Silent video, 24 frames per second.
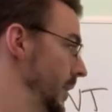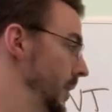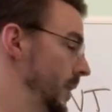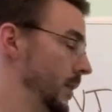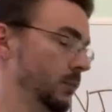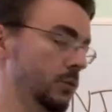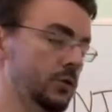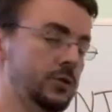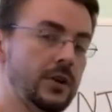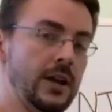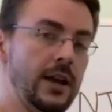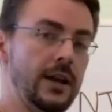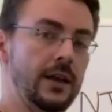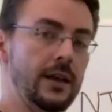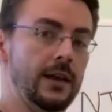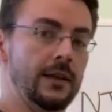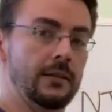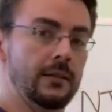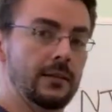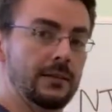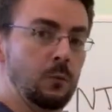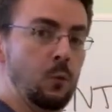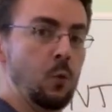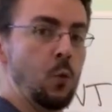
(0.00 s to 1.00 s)
We're trying
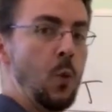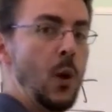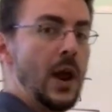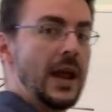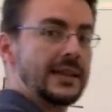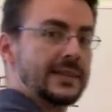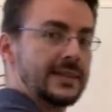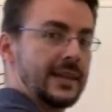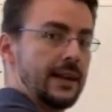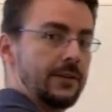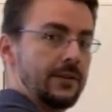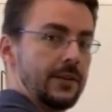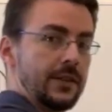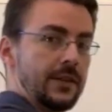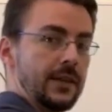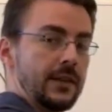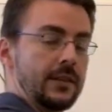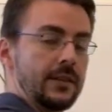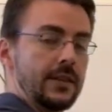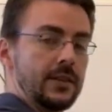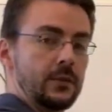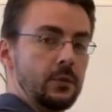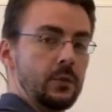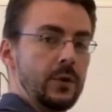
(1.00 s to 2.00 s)
to weight everything
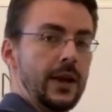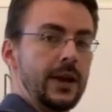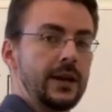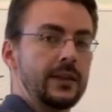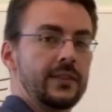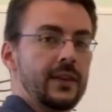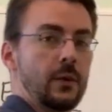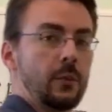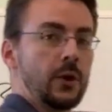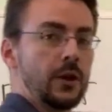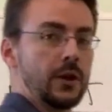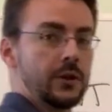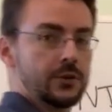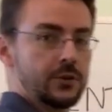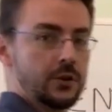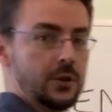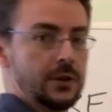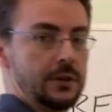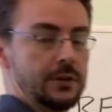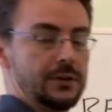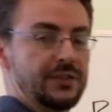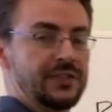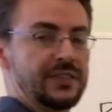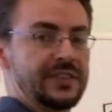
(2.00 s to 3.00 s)
this way because I want to show
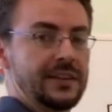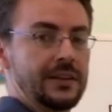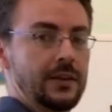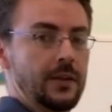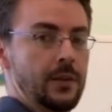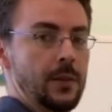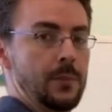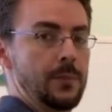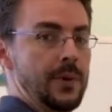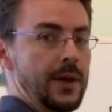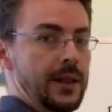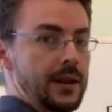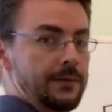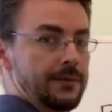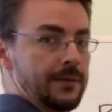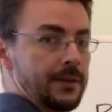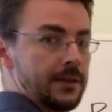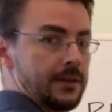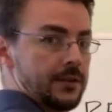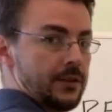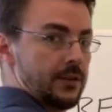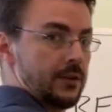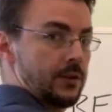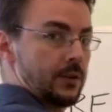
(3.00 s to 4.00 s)
you still the
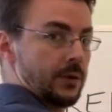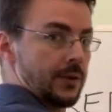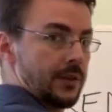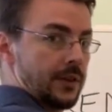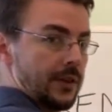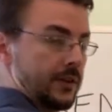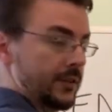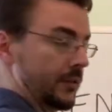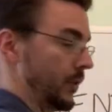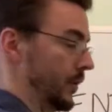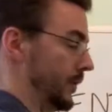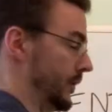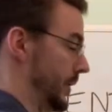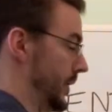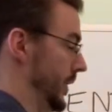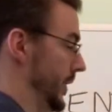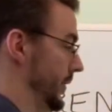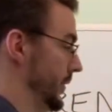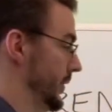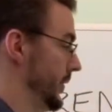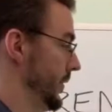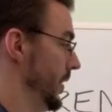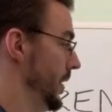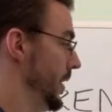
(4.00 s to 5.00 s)
benefit to doing this over
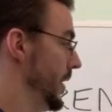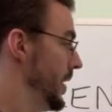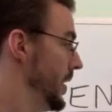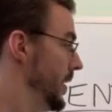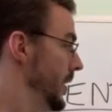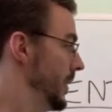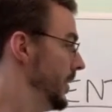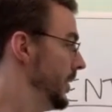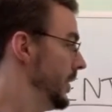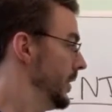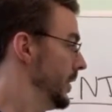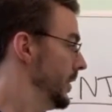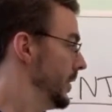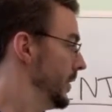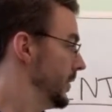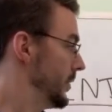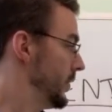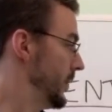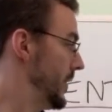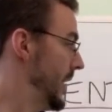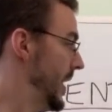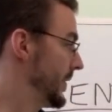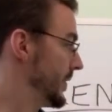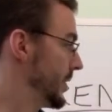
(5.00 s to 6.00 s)
this.
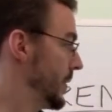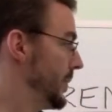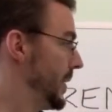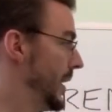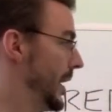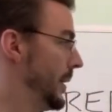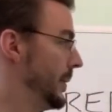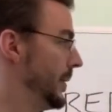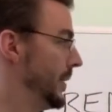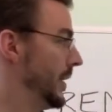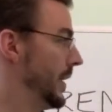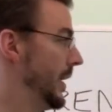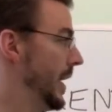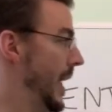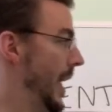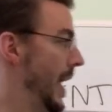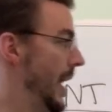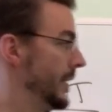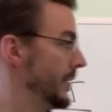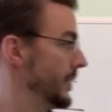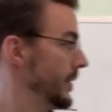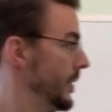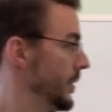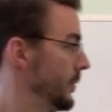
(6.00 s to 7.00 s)
So that's the payment
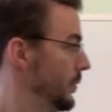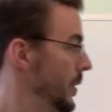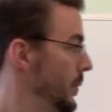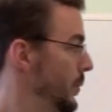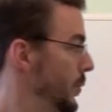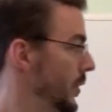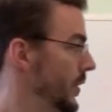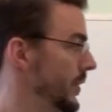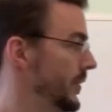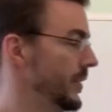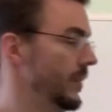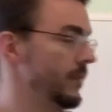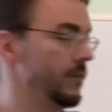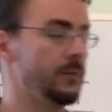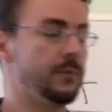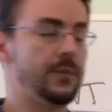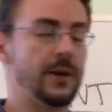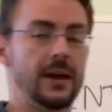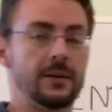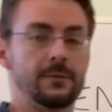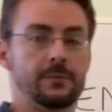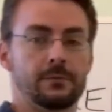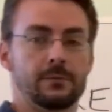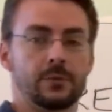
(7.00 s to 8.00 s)
at
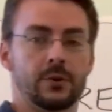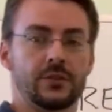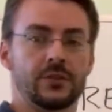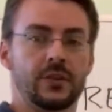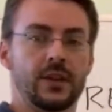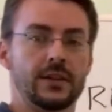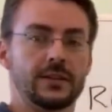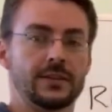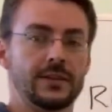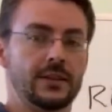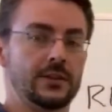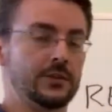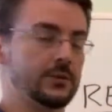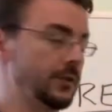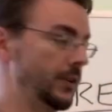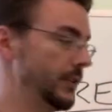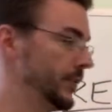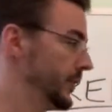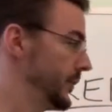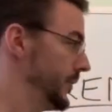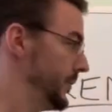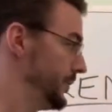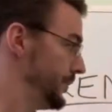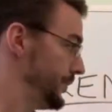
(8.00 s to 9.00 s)
3.75%
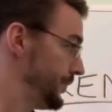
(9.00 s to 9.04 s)
interest.